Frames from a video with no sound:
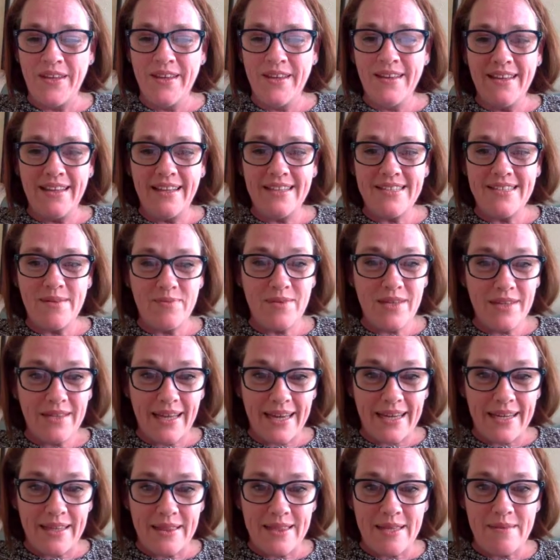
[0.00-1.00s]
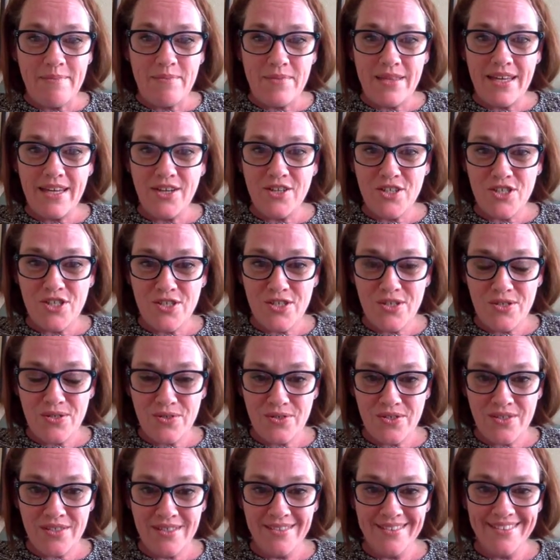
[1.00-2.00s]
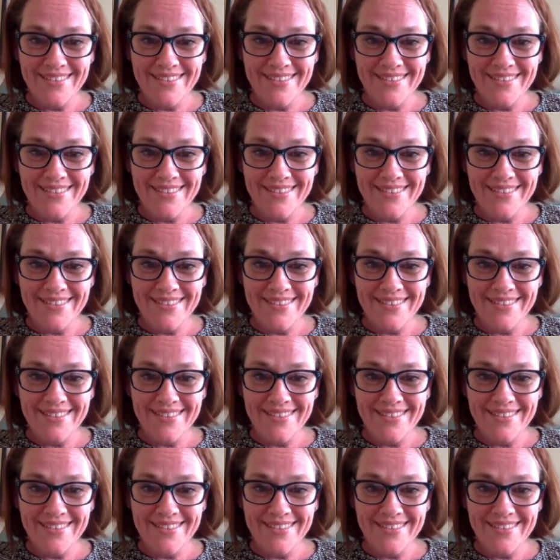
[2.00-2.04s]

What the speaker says: Something like them there shoes.